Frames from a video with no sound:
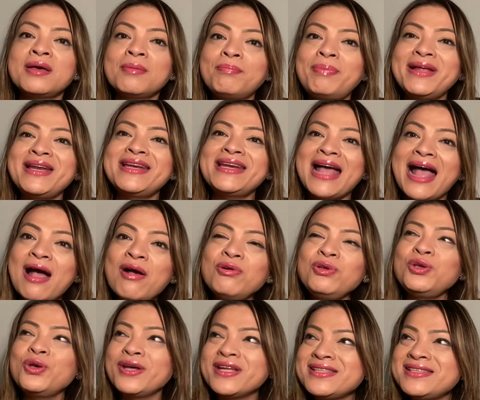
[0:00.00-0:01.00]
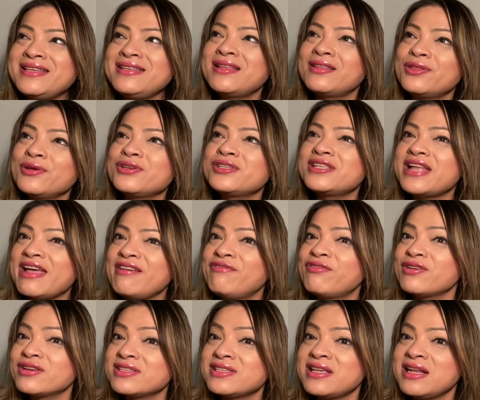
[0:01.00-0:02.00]
But now you could see that there's
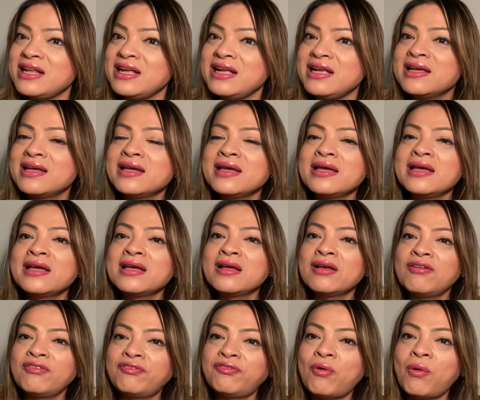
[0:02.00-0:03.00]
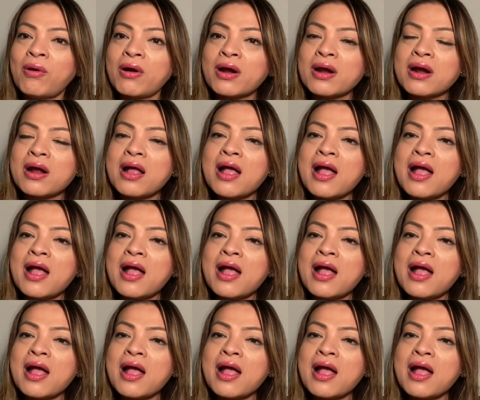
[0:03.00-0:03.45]
diversity for